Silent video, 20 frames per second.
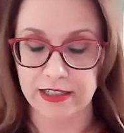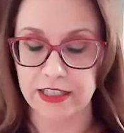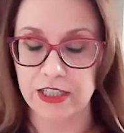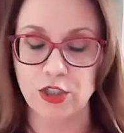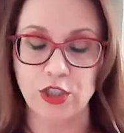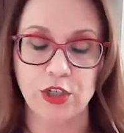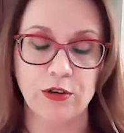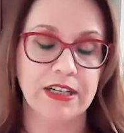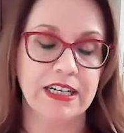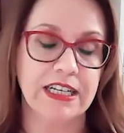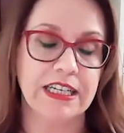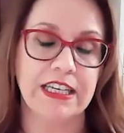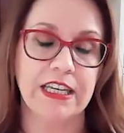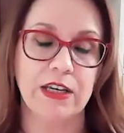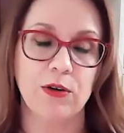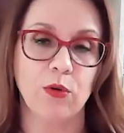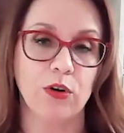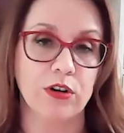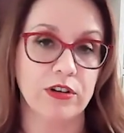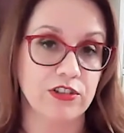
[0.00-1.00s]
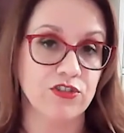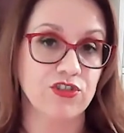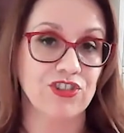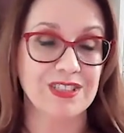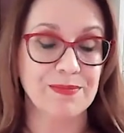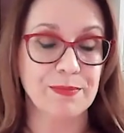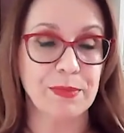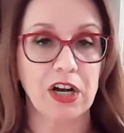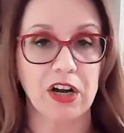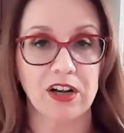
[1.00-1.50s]
You don't want keywords
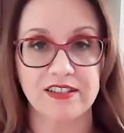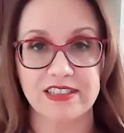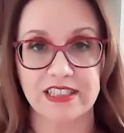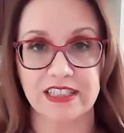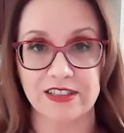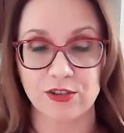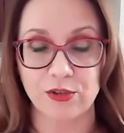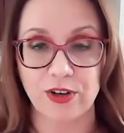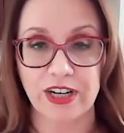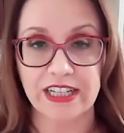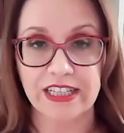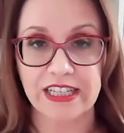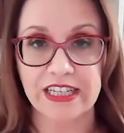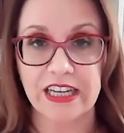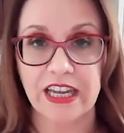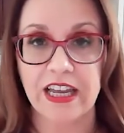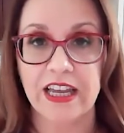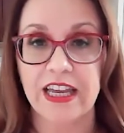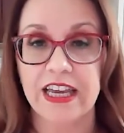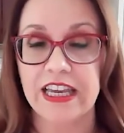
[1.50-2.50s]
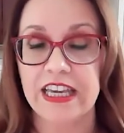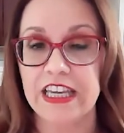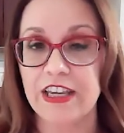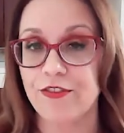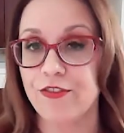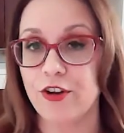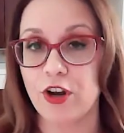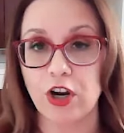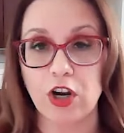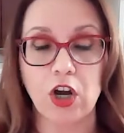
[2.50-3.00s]
just because they're trending
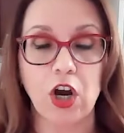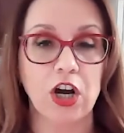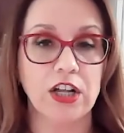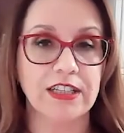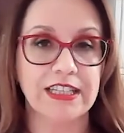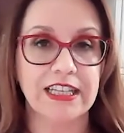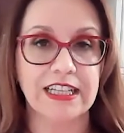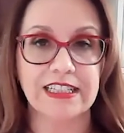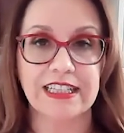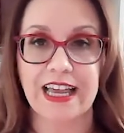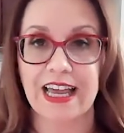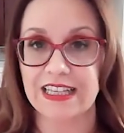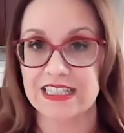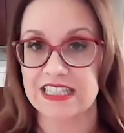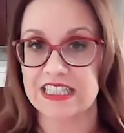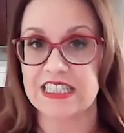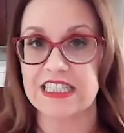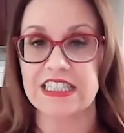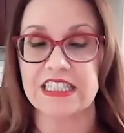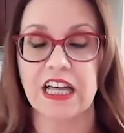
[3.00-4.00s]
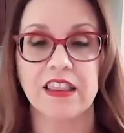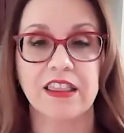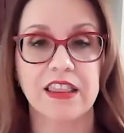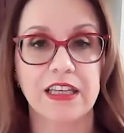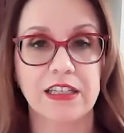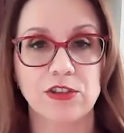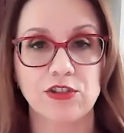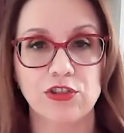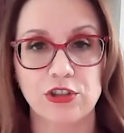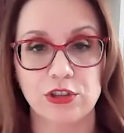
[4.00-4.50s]
if your content has
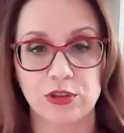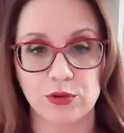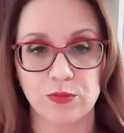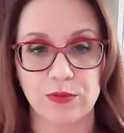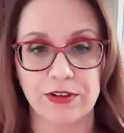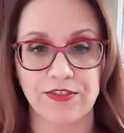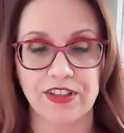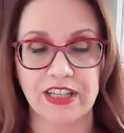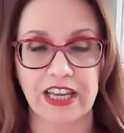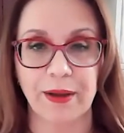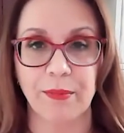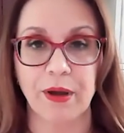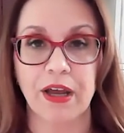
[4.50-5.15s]
nothing to do with them.